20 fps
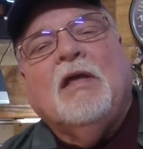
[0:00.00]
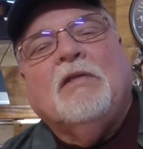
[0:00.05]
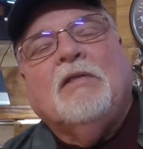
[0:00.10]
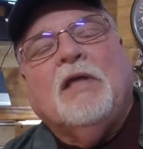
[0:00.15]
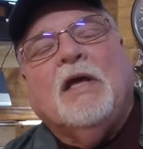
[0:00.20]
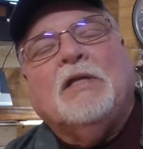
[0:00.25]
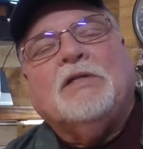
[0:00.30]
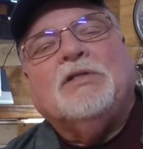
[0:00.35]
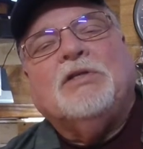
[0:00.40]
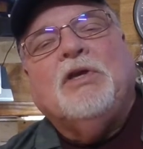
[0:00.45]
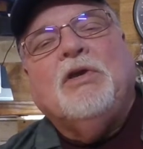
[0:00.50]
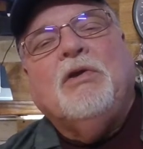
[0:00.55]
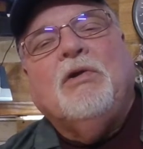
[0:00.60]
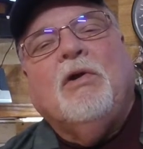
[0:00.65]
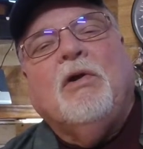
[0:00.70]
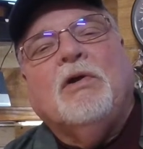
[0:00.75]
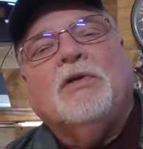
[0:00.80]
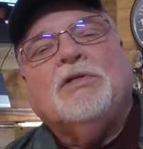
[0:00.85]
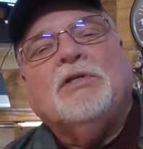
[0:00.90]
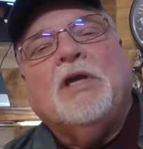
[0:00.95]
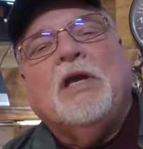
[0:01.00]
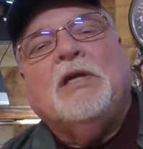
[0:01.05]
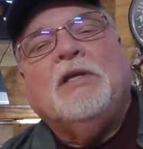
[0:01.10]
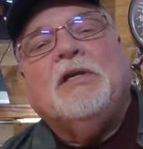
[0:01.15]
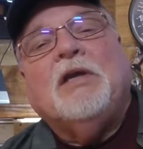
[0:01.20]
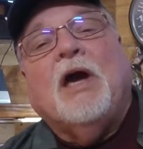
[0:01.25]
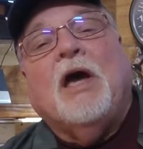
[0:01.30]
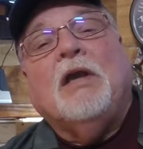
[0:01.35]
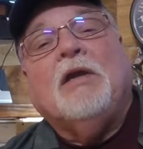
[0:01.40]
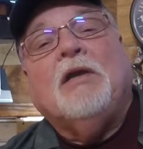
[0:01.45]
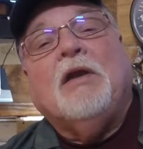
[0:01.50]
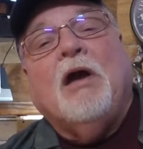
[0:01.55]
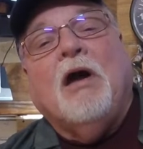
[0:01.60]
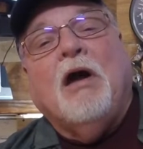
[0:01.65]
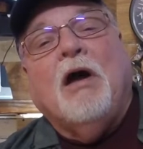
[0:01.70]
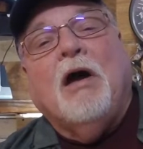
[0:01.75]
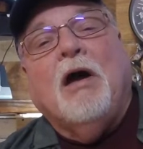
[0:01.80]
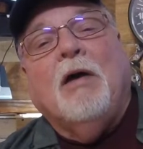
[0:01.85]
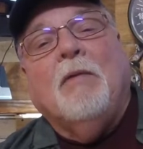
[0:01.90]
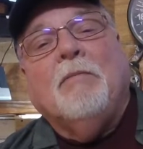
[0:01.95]
that's
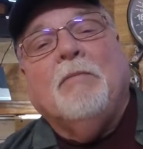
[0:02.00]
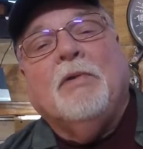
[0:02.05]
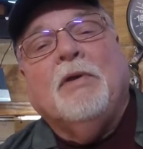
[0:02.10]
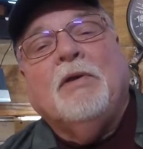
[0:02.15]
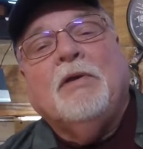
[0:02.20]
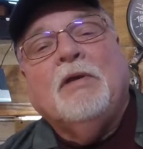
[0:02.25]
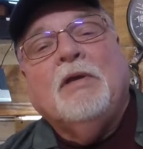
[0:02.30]
QRZ.com,